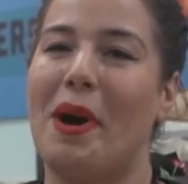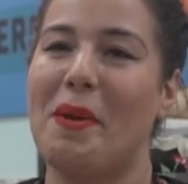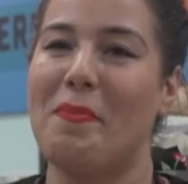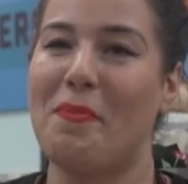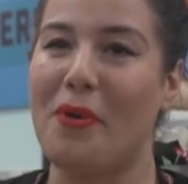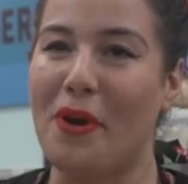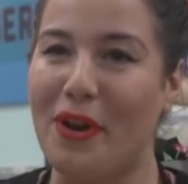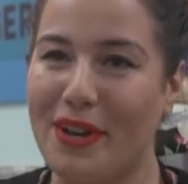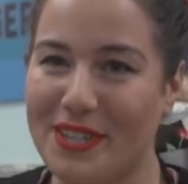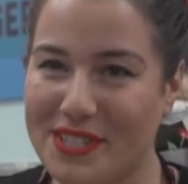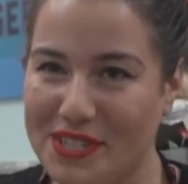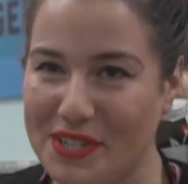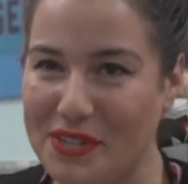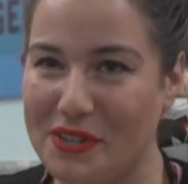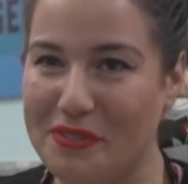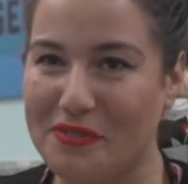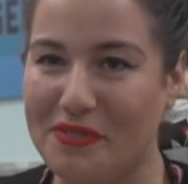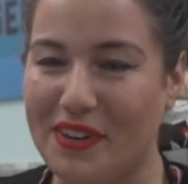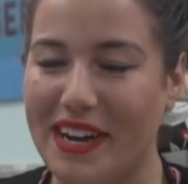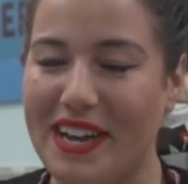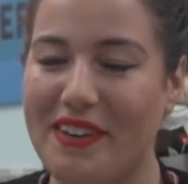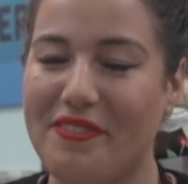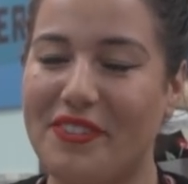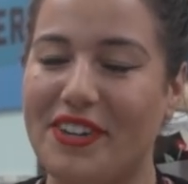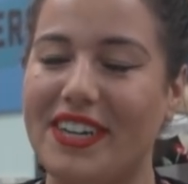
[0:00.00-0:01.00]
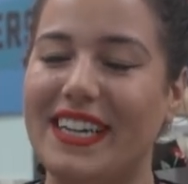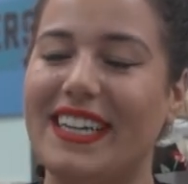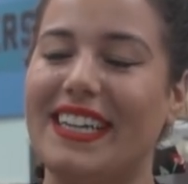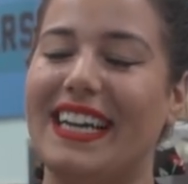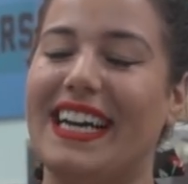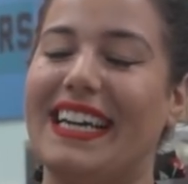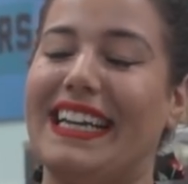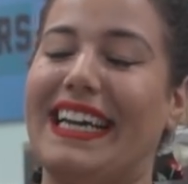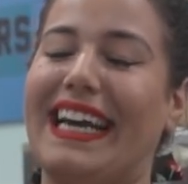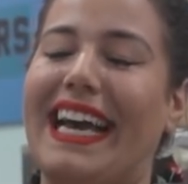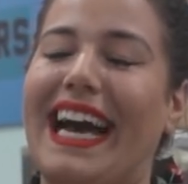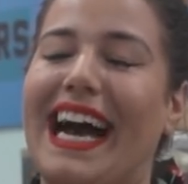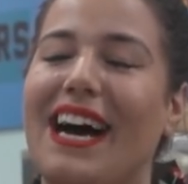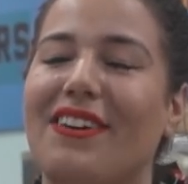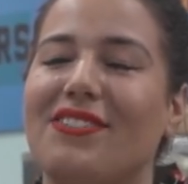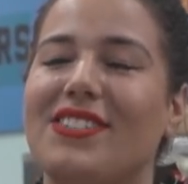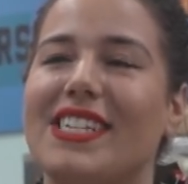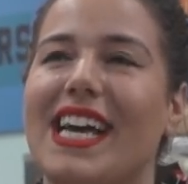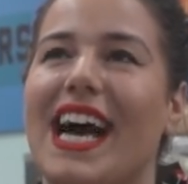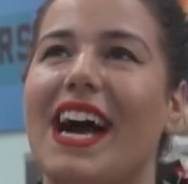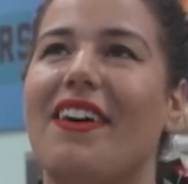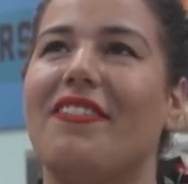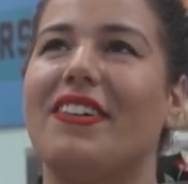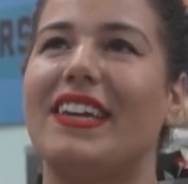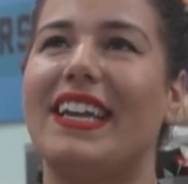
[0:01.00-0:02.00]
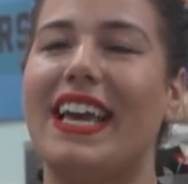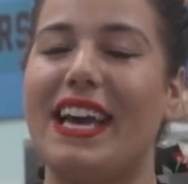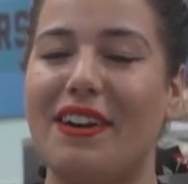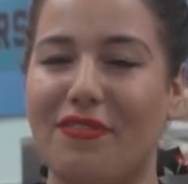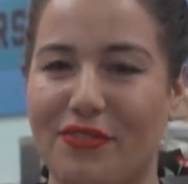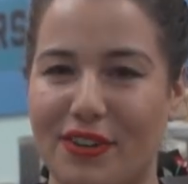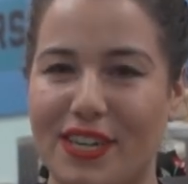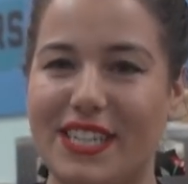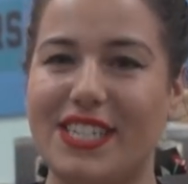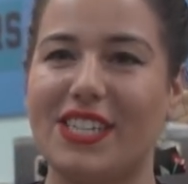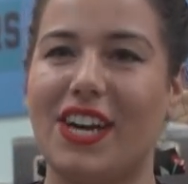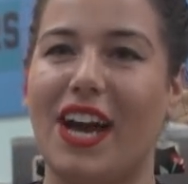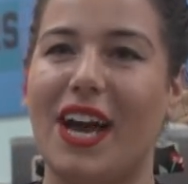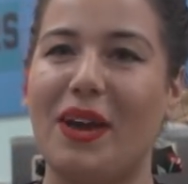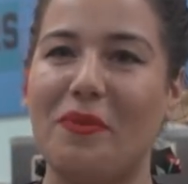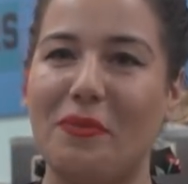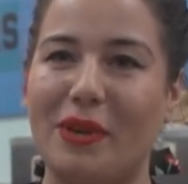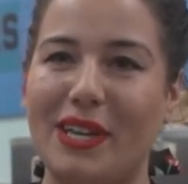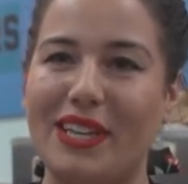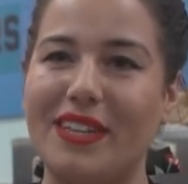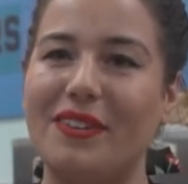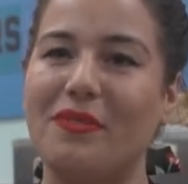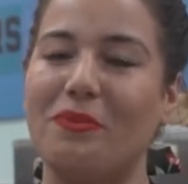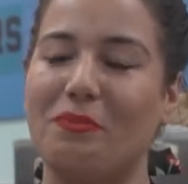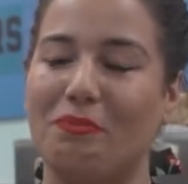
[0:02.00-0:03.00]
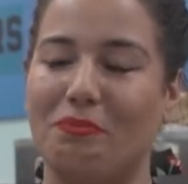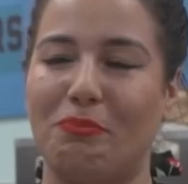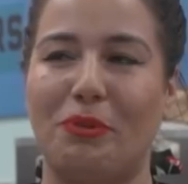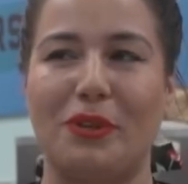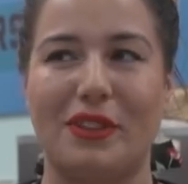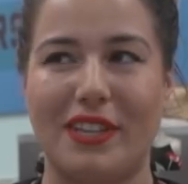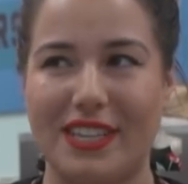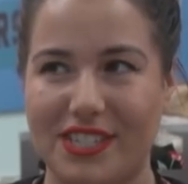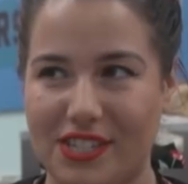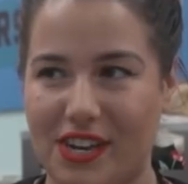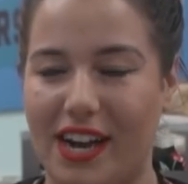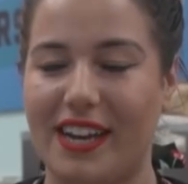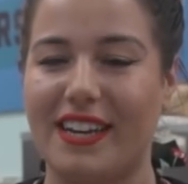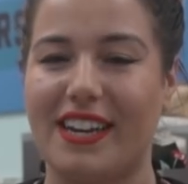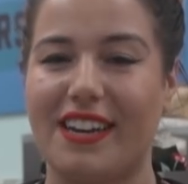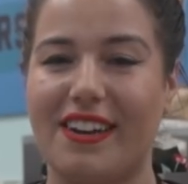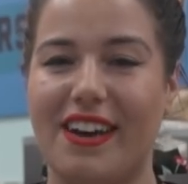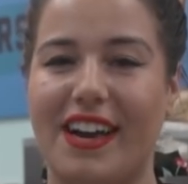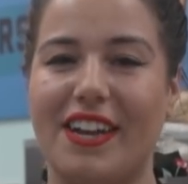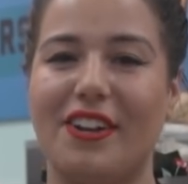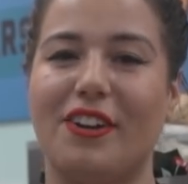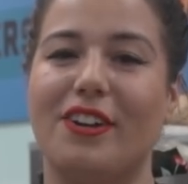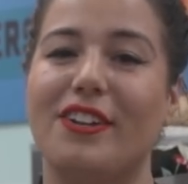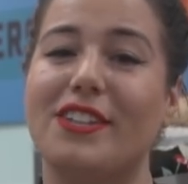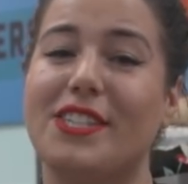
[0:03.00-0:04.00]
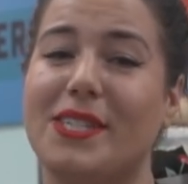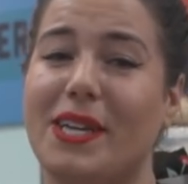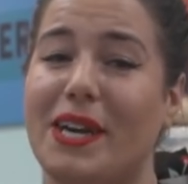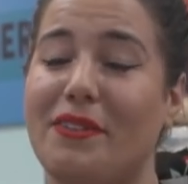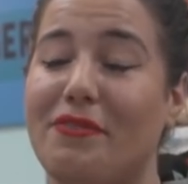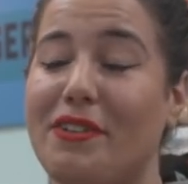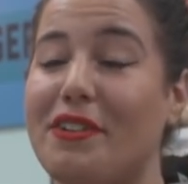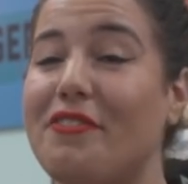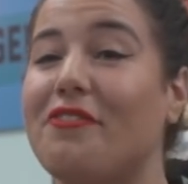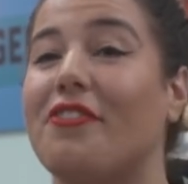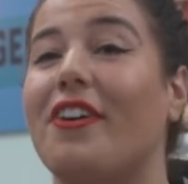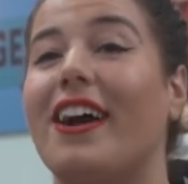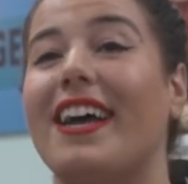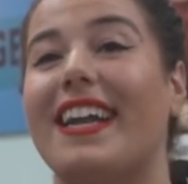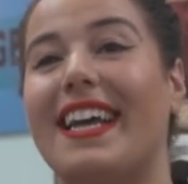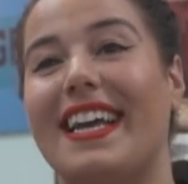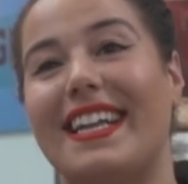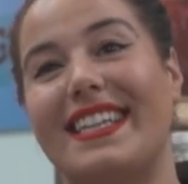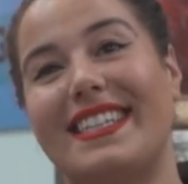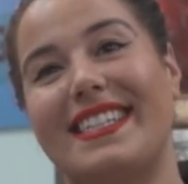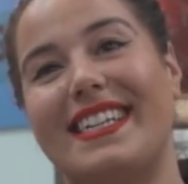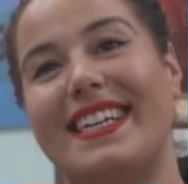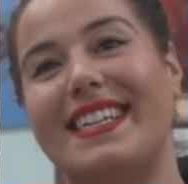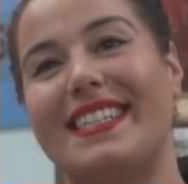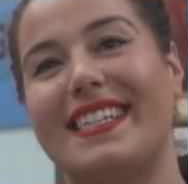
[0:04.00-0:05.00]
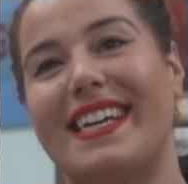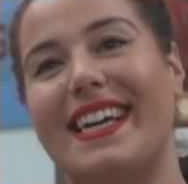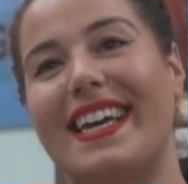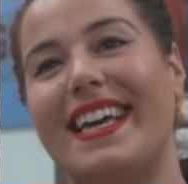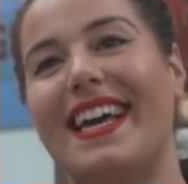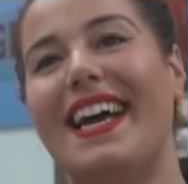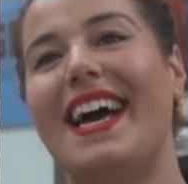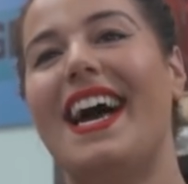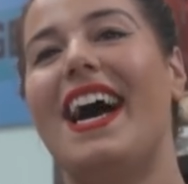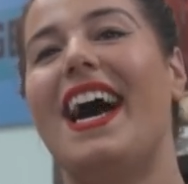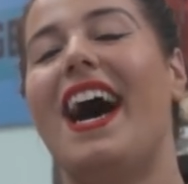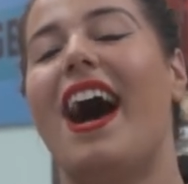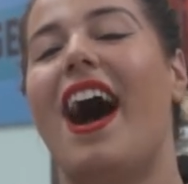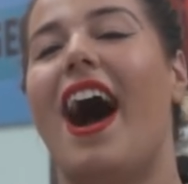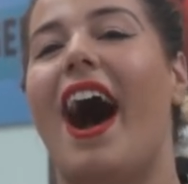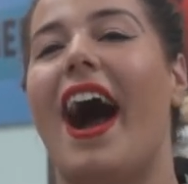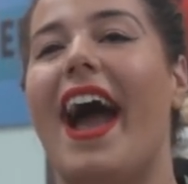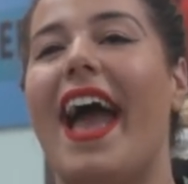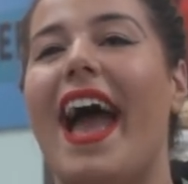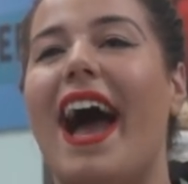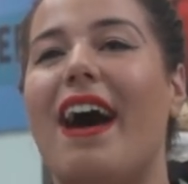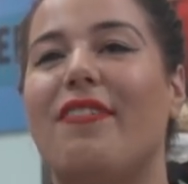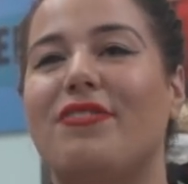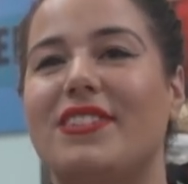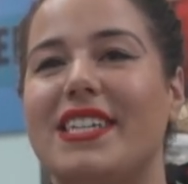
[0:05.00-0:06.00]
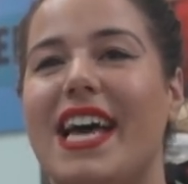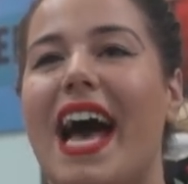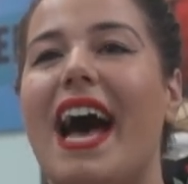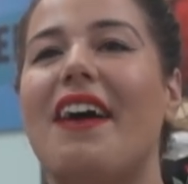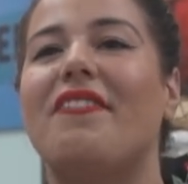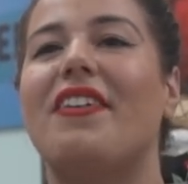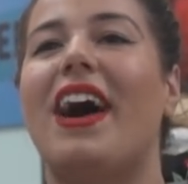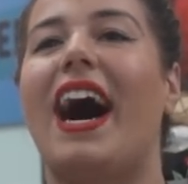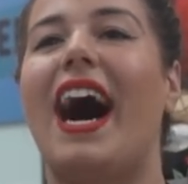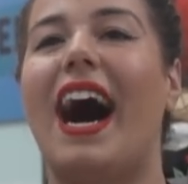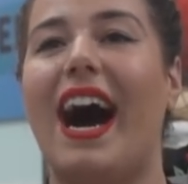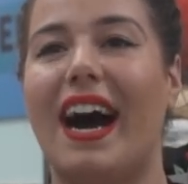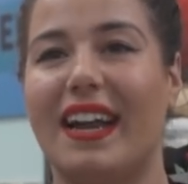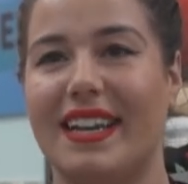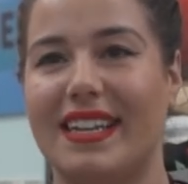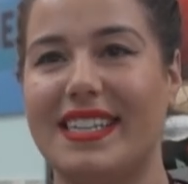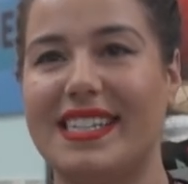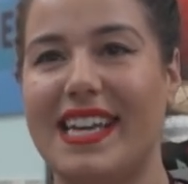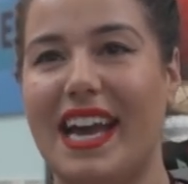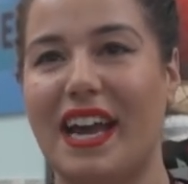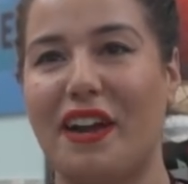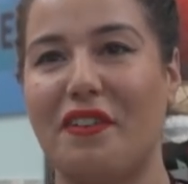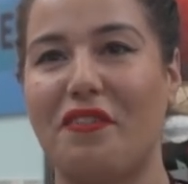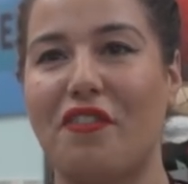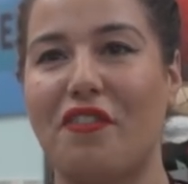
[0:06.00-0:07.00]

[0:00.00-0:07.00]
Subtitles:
My personal favorite, and I have to have it every time we put the diner night on, so every Friday and Sunday, I have to have a heart attack